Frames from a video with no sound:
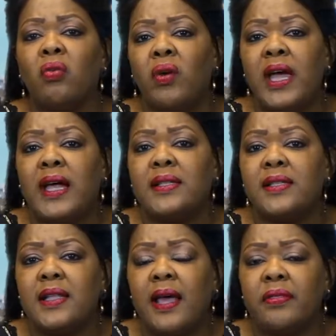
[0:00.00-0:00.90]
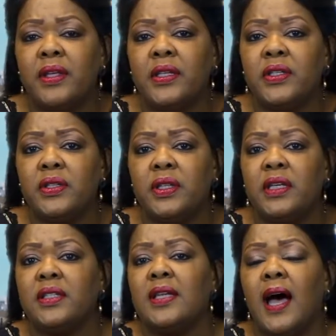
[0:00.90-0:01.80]
rest that
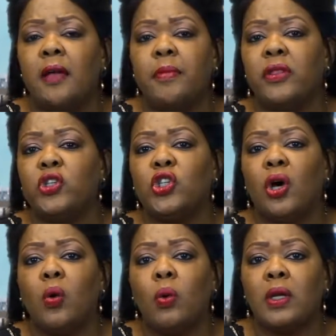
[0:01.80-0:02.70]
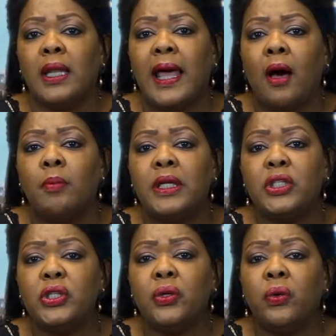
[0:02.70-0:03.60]
this time in the show won't allow
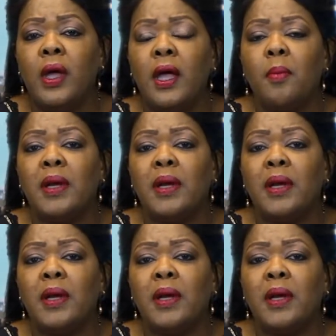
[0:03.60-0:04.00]
me to,